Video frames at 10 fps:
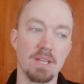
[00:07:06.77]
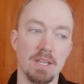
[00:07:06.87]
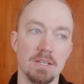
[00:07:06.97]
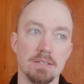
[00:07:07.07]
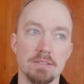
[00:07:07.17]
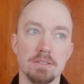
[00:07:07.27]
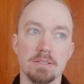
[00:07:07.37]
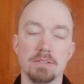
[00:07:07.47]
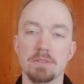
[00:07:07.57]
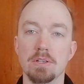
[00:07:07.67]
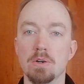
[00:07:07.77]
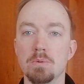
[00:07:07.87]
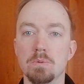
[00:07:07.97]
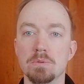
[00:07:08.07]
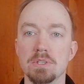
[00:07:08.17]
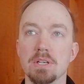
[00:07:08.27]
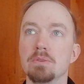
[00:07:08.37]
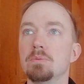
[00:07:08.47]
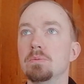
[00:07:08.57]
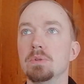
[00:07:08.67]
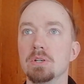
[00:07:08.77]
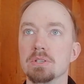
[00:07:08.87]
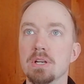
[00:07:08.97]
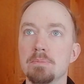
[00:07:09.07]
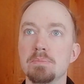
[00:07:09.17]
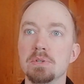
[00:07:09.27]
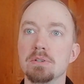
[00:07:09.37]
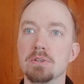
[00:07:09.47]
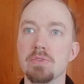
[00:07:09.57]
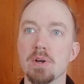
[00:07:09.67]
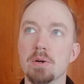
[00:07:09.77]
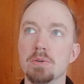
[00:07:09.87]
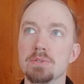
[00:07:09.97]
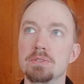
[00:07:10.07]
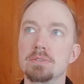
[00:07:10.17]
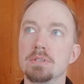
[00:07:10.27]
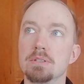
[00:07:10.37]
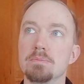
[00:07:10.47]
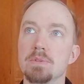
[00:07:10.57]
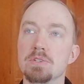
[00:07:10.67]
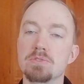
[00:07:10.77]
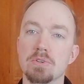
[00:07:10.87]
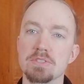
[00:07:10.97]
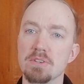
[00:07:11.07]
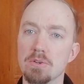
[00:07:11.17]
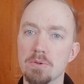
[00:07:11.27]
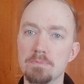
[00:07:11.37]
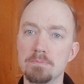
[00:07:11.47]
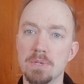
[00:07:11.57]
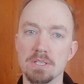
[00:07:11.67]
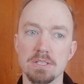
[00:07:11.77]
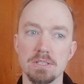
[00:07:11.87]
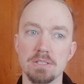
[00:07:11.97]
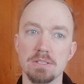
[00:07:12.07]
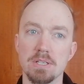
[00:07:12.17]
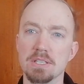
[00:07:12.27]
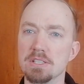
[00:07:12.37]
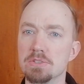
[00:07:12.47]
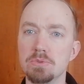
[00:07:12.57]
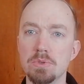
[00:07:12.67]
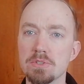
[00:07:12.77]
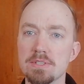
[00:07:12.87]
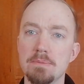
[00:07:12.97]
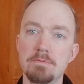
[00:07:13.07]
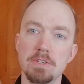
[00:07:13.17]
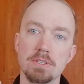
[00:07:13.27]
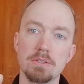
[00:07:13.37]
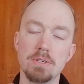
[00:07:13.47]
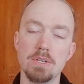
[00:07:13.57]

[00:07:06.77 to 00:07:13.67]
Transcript: And now, yeah, we got up here in the house. Um, the stores are open until until 2 or something